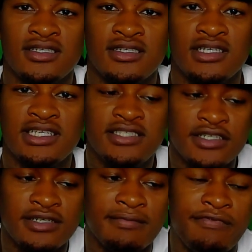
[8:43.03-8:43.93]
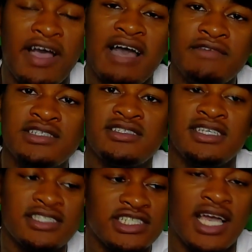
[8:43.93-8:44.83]
It took him five or
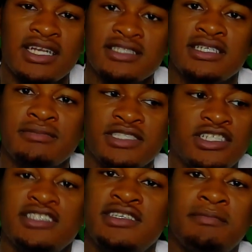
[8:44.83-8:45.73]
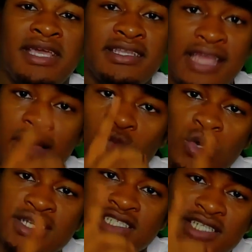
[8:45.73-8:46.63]
six shot attempts just to make that
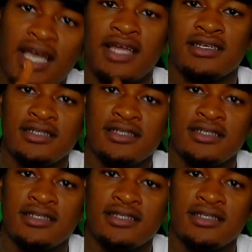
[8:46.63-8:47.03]
one shot.